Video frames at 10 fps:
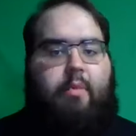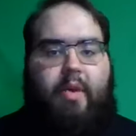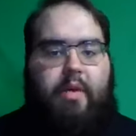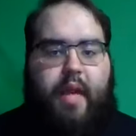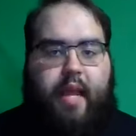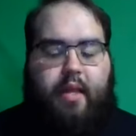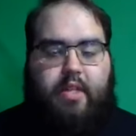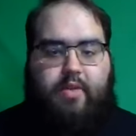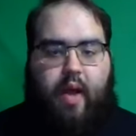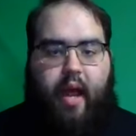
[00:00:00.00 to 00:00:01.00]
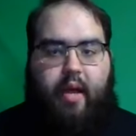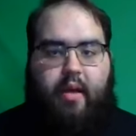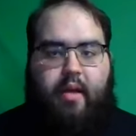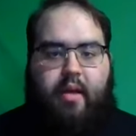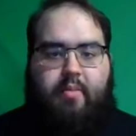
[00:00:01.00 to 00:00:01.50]
That would be ridiculous, right?
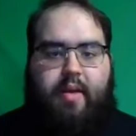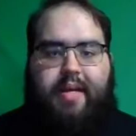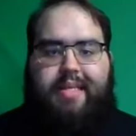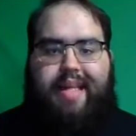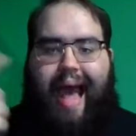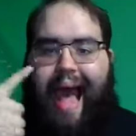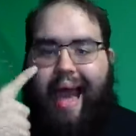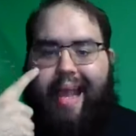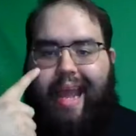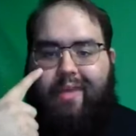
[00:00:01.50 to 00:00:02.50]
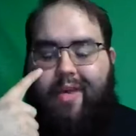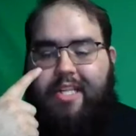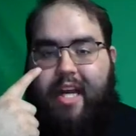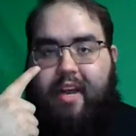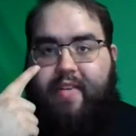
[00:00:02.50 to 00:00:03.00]
Because the eye can't
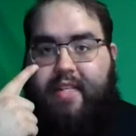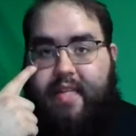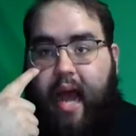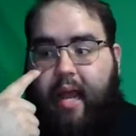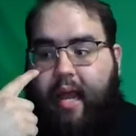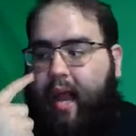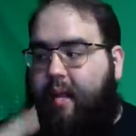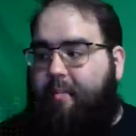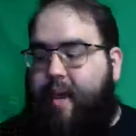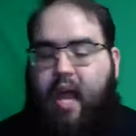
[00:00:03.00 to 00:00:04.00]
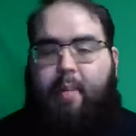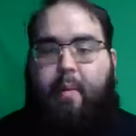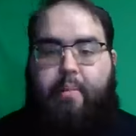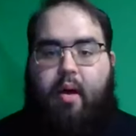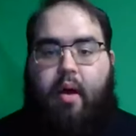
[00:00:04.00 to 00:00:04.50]
reach out of its socket and pick up
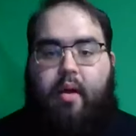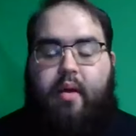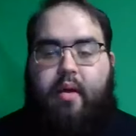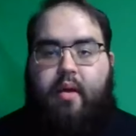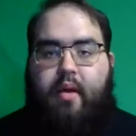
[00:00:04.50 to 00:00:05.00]
a book.